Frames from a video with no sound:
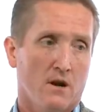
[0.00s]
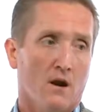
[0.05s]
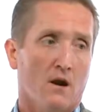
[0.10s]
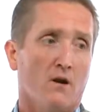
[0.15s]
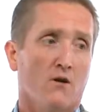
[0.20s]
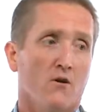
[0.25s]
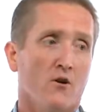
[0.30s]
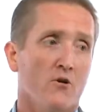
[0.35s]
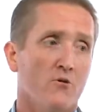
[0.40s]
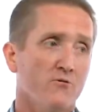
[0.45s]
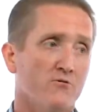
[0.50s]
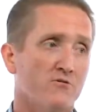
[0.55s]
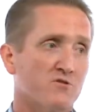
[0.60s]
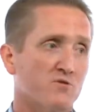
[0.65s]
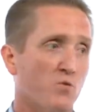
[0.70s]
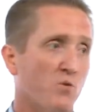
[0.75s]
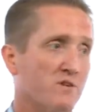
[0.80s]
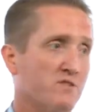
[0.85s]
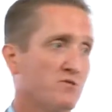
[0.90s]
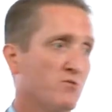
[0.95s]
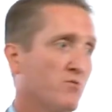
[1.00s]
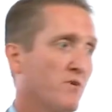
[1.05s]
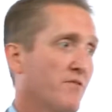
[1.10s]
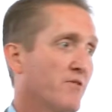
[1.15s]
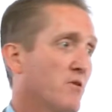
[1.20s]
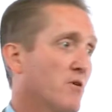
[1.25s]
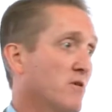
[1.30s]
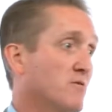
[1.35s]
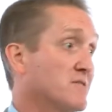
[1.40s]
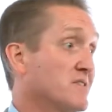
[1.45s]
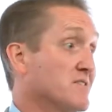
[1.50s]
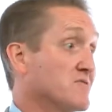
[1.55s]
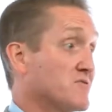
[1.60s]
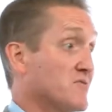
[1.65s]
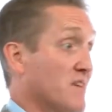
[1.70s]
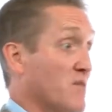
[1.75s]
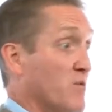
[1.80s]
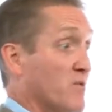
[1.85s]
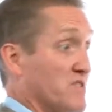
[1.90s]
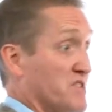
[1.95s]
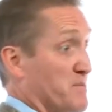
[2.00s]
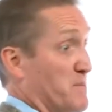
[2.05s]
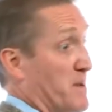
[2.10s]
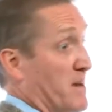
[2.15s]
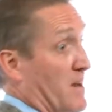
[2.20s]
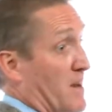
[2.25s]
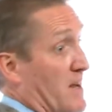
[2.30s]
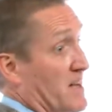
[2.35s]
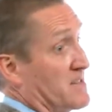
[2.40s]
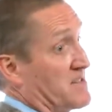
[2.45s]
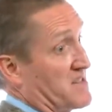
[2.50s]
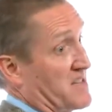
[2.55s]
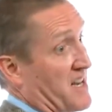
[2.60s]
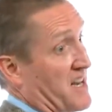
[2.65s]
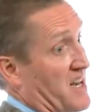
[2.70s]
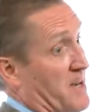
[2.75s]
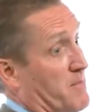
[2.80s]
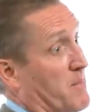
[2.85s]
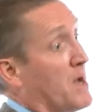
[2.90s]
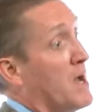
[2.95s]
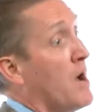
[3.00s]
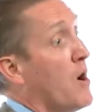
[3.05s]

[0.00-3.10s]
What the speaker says: Our owners want to run their hotels, so they want to spend less time